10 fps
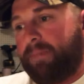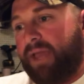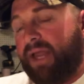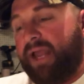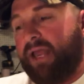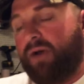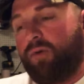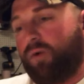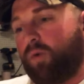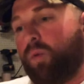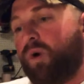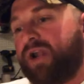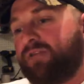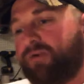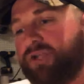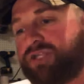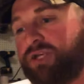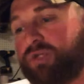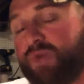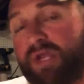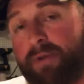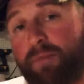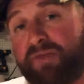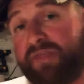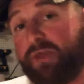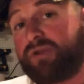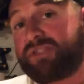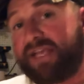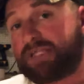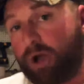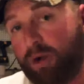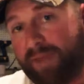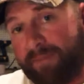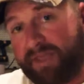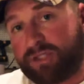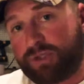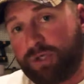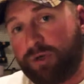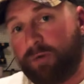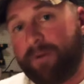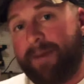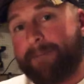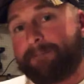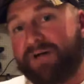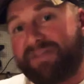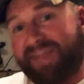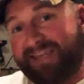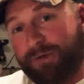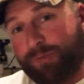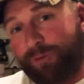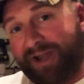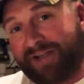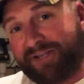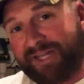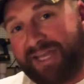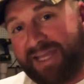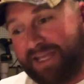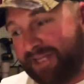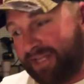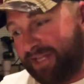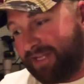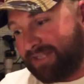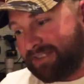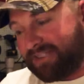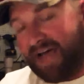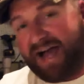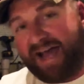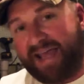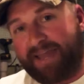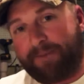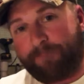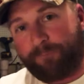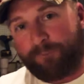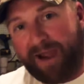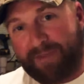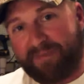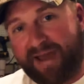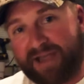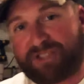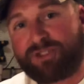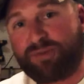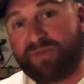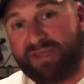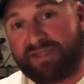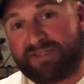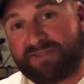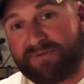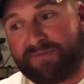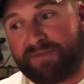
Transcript: and, and, or, or whatever excuse we come up with. And those things all may be true, but they directly tie right back to this.